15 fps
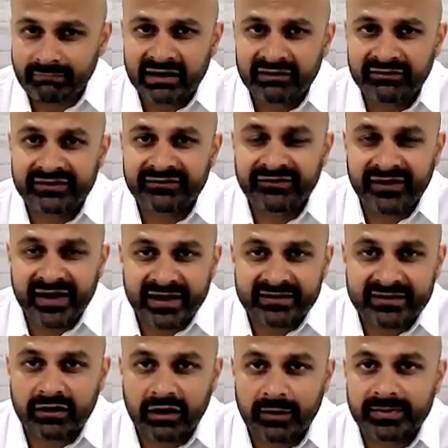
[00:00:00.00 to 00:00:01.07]
of
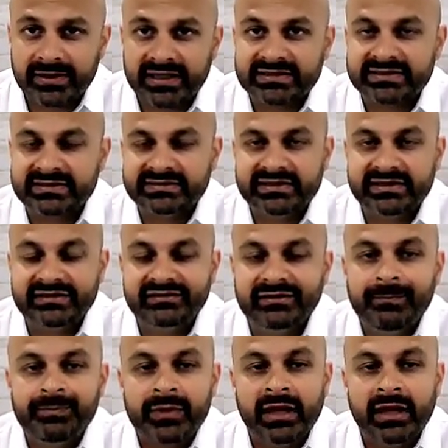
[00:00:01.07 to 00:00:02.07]
advanced complex disease